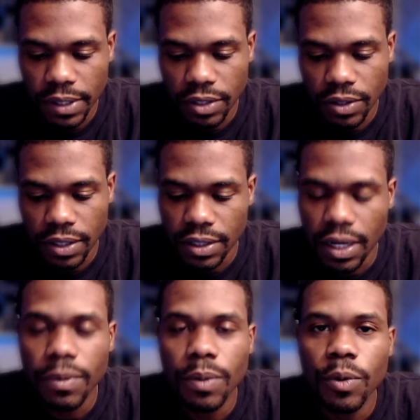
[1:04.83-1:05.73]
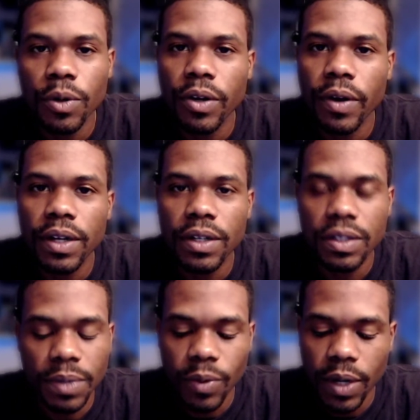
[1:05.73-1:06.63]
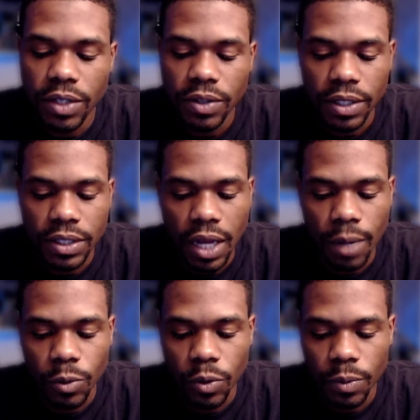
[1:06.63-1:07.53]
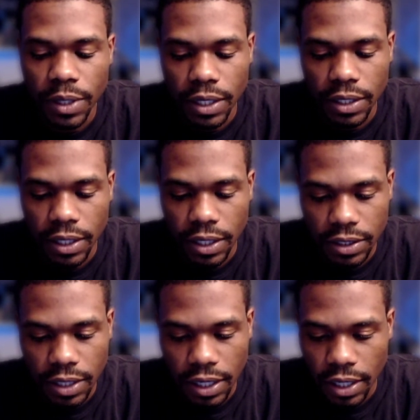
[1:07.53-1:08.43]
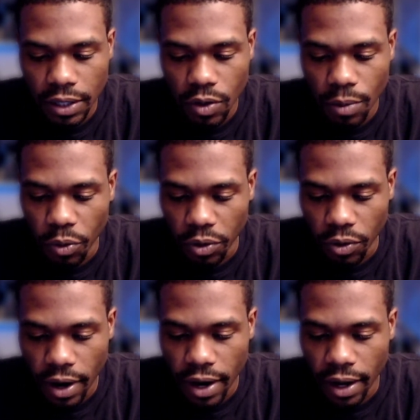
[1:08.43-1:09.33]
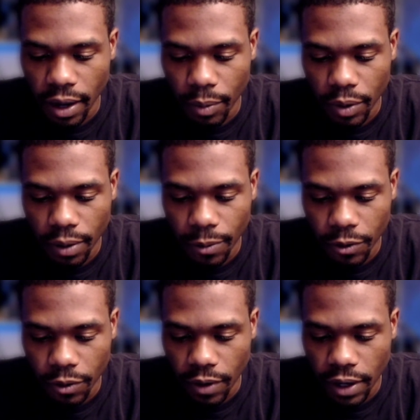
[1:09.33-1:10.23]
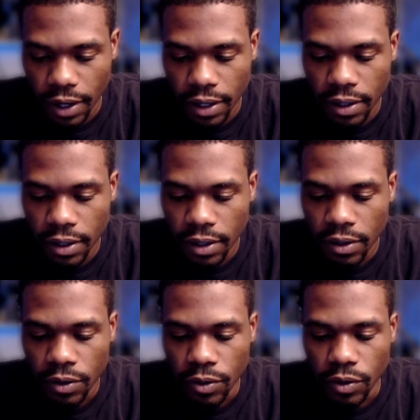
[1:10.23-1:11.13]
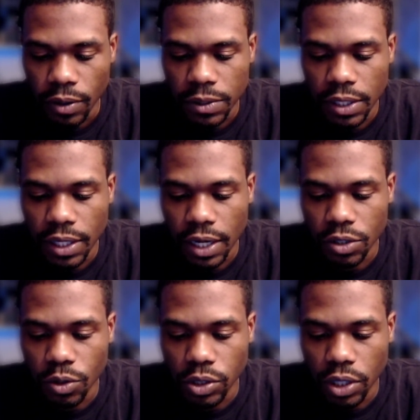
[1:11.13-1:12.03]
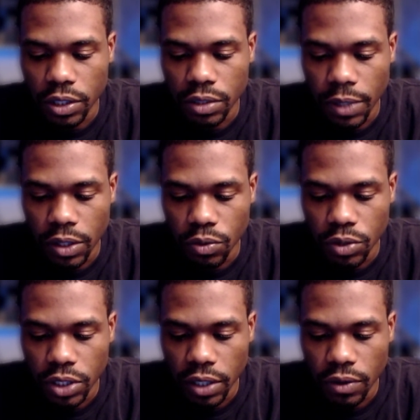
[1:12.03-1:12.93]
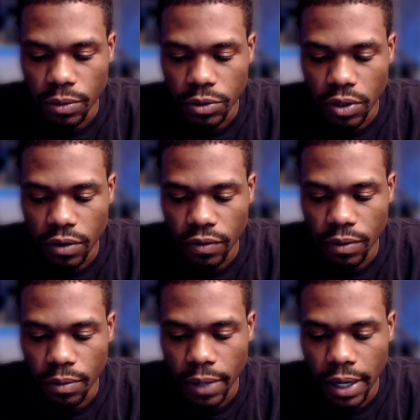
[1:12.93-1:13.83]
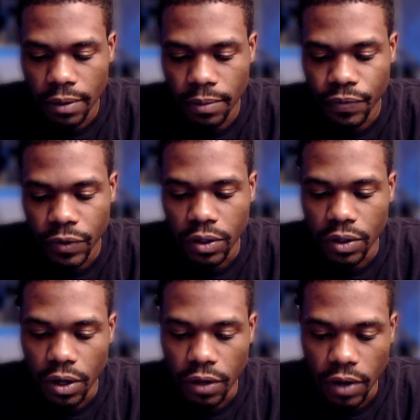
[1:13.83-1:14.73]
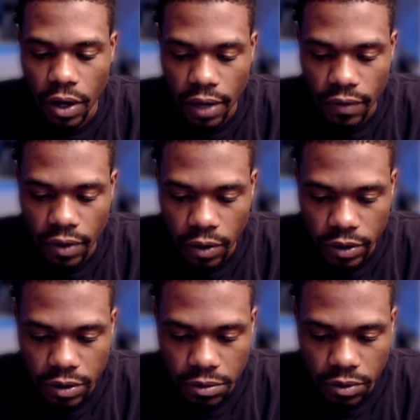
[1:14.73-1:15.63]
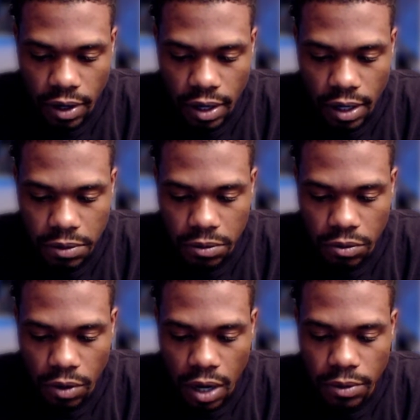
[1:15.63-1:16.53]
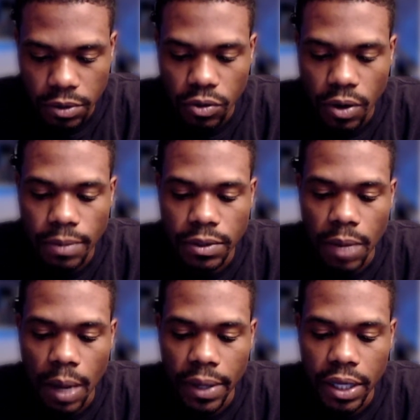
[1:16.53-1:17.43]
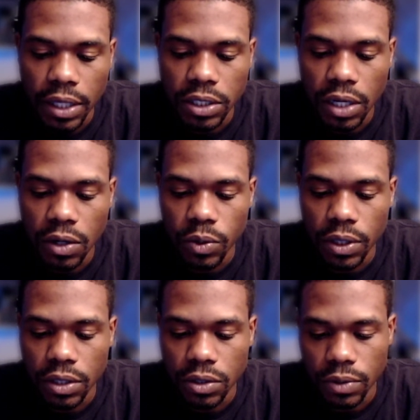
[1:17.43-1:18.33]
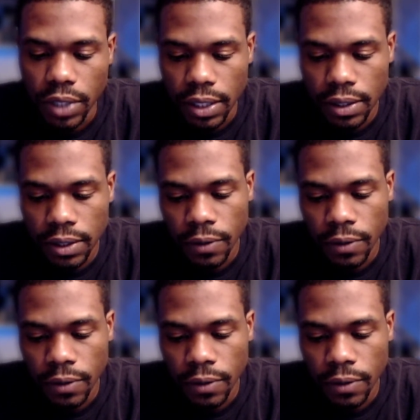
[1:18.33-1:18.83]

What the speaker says: They trying to stop your boy greatness, man. Why they trying to stop doing me like that? That's how I know I'm on the grind, bro. I'm on the grind. You know what I'm saying? Like I told y'all, this is my new channel. I'm starting from the bottom. Y'all, if y'all haven't already subscribe to my main channel, We Hustle Daily.